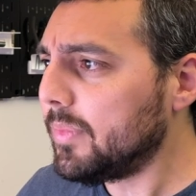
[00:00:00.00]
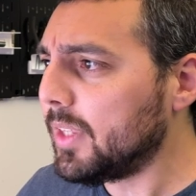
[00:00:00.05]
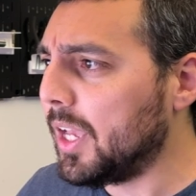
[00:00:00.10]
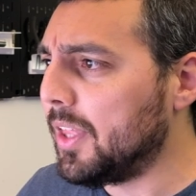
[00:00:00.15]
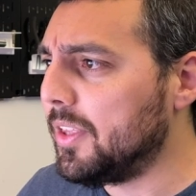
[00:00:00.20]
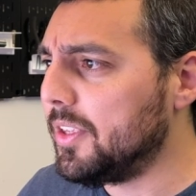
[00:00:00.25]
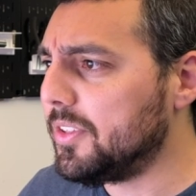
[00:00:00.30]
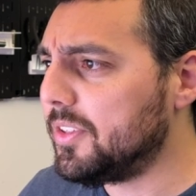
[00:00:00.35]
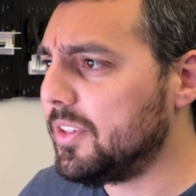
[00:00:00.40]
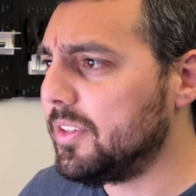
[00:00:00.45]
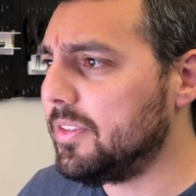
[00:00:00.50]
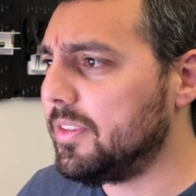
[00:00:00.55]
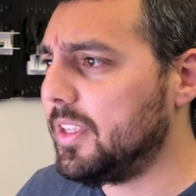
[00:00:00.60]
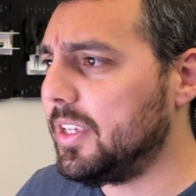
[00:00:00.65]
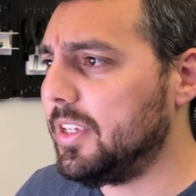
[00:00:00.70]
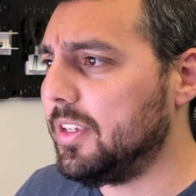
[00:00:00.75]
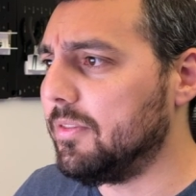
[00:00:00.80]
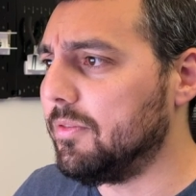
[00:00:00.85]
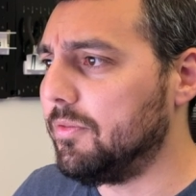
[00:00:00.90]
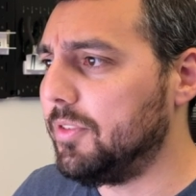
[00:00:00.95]
This is
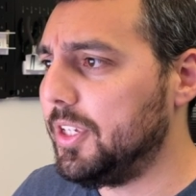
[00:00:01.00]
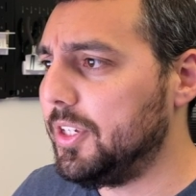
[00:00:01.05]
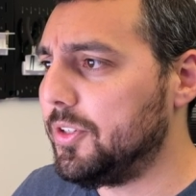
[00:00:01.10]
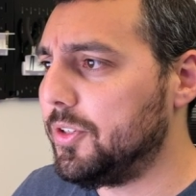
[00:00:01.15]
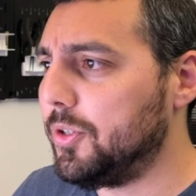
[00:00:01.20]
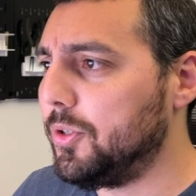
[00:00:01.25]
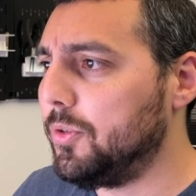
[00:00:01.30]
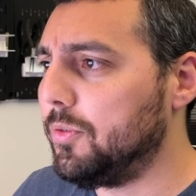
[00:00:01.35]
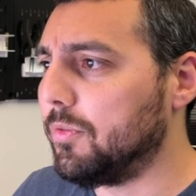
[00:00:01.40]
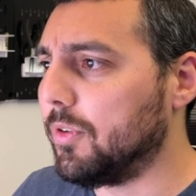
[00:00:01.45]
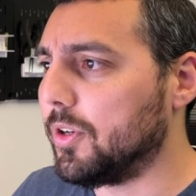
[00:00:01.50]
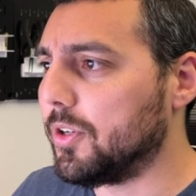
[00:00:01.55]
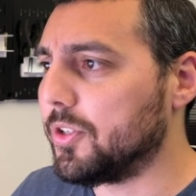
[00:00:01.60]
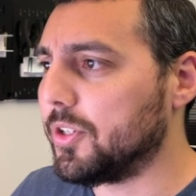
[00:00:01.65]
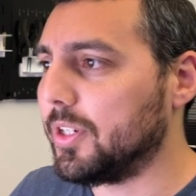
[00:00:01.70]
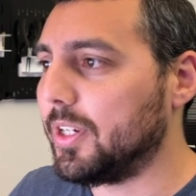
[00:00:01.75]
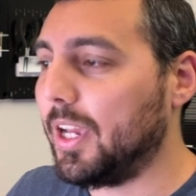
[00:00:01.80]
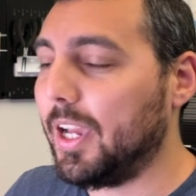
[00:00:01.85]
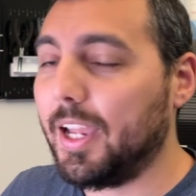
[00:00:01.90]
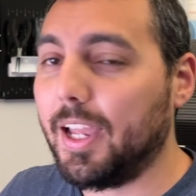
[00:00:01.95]
the V two
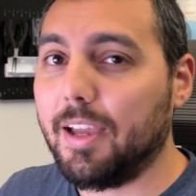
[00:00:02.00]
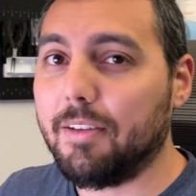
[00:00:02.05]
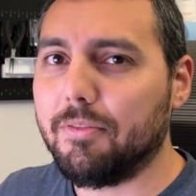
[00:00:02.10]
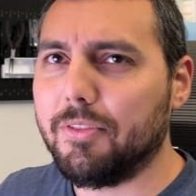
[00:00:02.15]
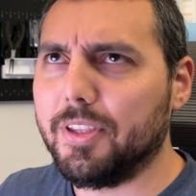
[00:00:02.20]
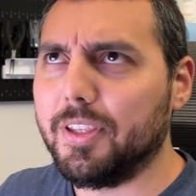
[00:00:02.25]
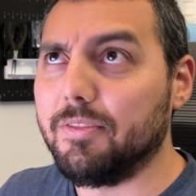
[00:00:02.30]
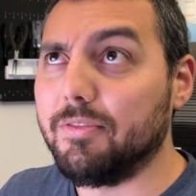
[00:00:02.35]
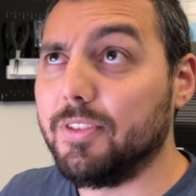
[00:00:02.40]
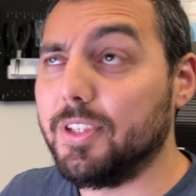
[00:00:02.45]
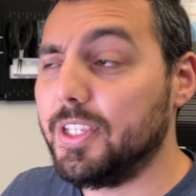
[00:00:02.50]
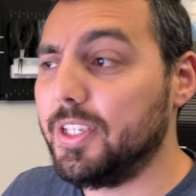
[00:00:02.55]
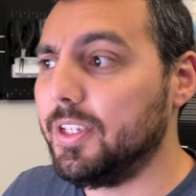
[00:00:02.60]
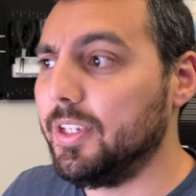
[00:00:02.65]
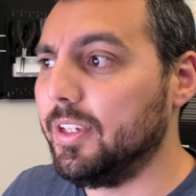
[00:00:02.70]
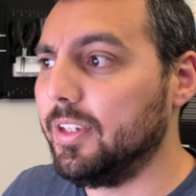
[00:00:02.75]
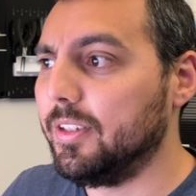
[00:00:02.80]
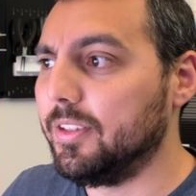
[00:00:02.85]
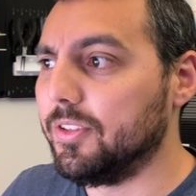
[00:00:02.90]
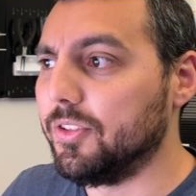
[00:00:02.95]
version. I have the
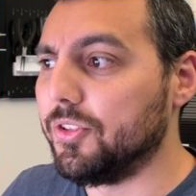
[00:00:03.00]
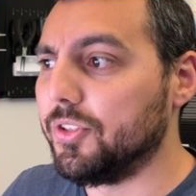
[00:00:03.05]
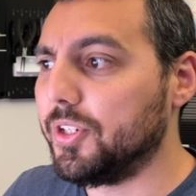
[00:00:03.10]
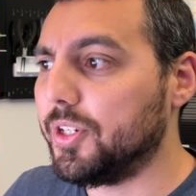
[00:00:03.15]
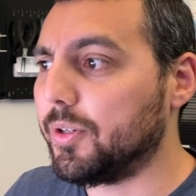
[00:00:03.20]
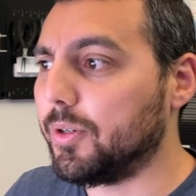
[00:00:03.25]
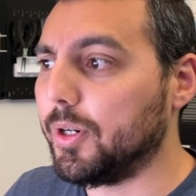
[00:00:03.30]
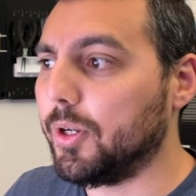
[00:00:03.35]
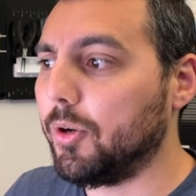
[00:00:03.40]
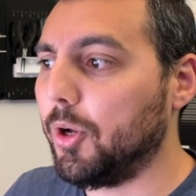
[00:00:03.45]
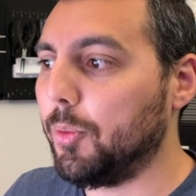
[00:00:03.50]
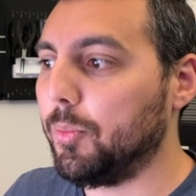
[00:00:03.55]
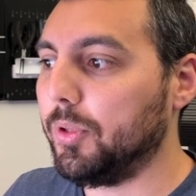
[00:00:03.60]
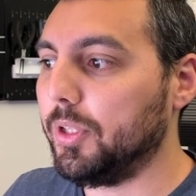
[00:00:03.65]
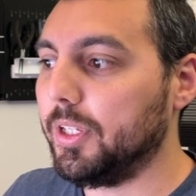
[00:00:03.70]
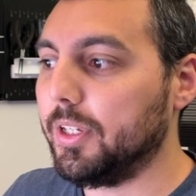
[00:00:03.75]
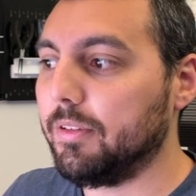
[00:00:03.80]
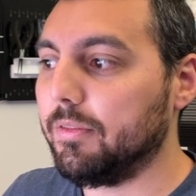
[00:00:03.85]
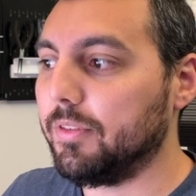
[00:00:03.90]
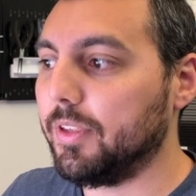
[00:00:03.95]
V zero, I
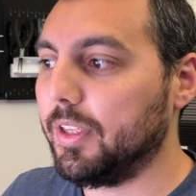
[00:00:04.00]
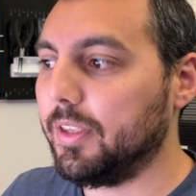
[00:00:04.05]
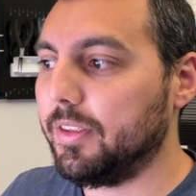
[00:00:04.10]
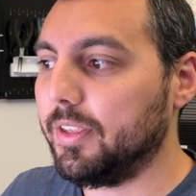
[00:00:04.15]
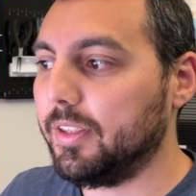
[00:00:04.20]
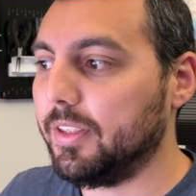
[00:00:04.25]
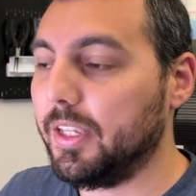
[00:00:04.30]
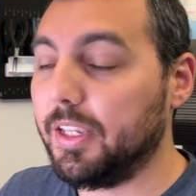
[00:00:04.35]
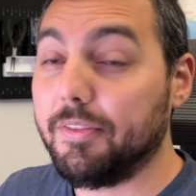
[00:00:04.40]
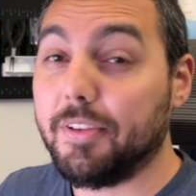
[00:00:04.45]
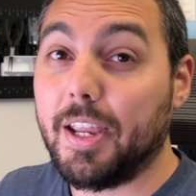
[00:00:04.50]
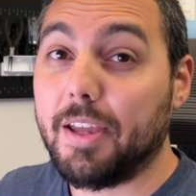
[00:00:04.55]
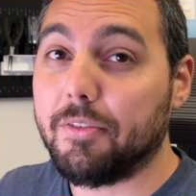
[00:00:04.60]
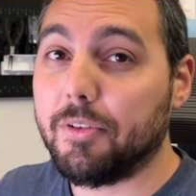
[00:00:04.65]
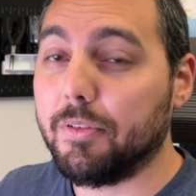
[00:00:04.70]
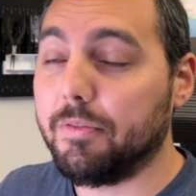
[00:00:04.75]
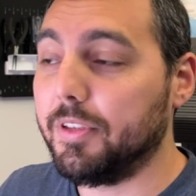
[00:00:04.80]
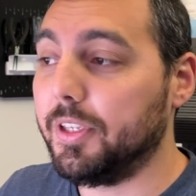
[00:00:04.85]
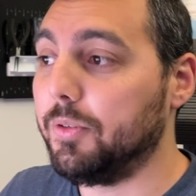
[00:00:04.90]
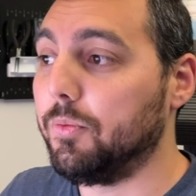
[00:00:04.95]
believe. I think they even have
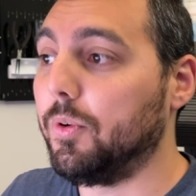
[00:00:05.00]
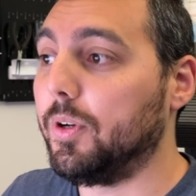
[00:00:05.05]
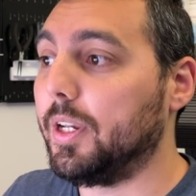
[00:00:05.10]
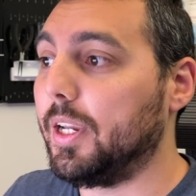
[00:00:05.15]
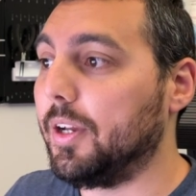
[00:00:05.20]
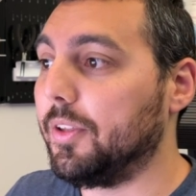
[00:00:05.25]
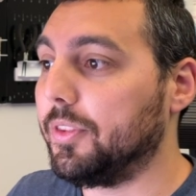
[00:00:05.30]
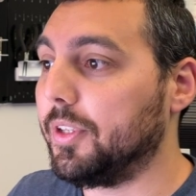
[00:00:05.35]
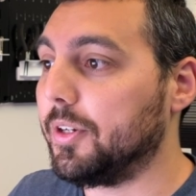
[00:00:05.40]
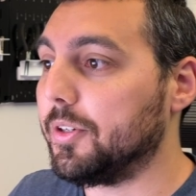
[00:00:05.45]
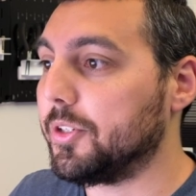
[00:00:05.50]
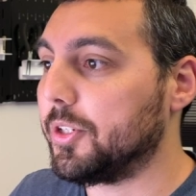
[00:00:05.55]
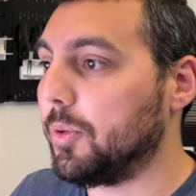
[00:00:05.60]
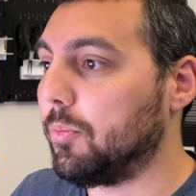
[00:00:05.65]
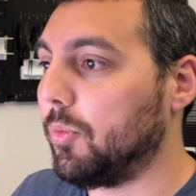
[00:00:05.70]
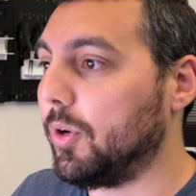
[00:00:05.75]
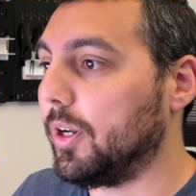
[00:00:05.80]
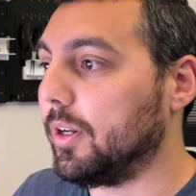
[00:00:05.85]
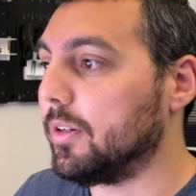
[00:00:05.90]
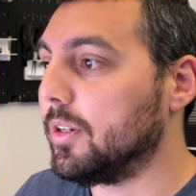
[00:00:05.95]
a V one out there
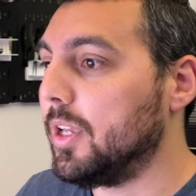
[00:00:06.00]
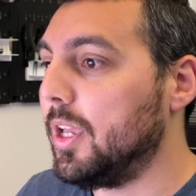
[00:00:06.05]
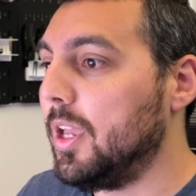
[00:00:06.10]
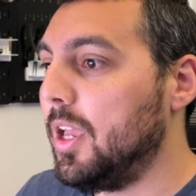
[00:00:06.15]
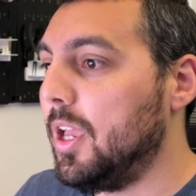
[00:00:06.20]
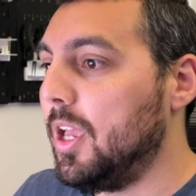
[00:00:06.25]
somewhere.